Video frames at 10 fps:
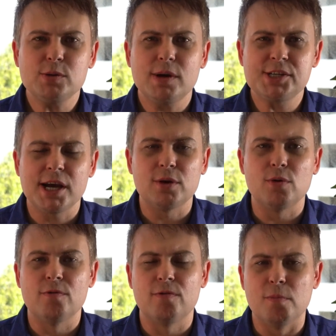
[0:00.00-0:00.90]
to our
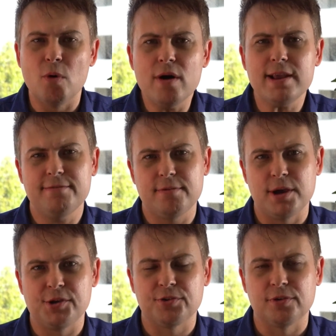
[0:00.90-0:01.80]
channel for more
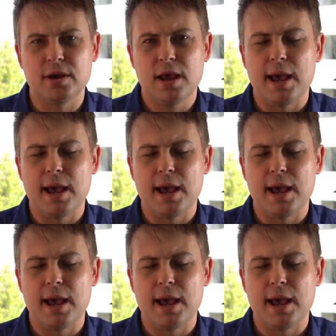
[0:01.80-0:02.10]
information